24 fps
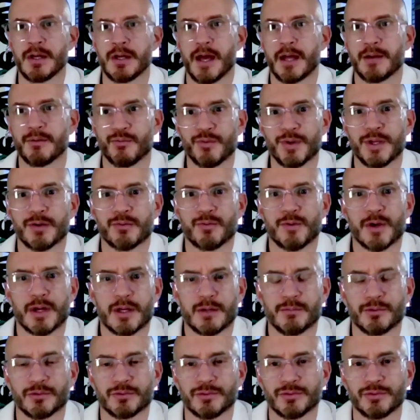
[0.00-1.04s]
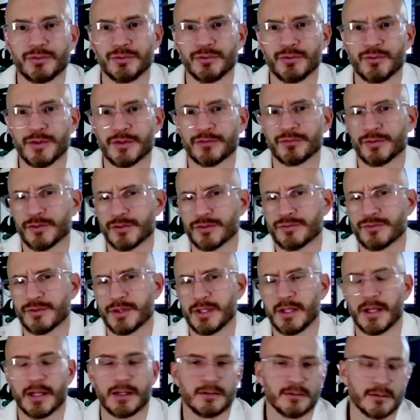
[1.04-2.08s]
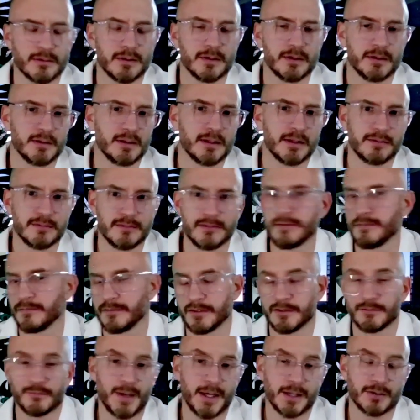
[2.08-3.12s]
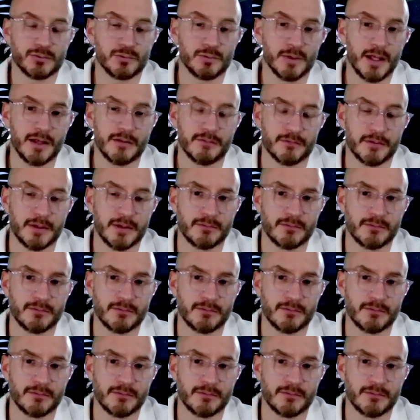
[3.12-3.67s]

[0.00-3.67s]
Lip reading: And we were able to do the surgery and get these kids back to life,